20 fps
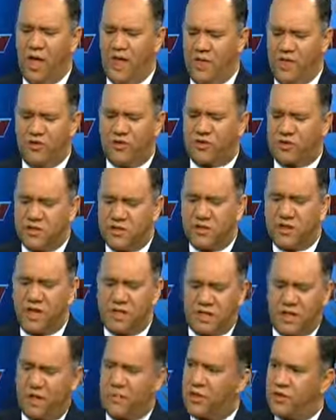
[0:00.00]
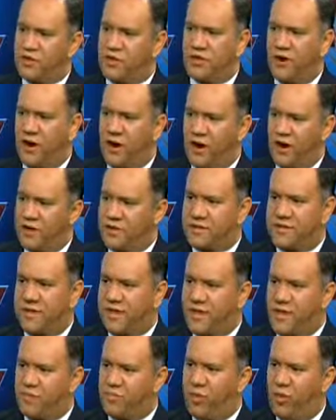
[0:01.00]
And they just look at them as targets to
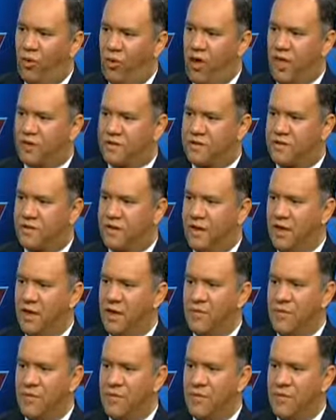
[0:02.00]
get points.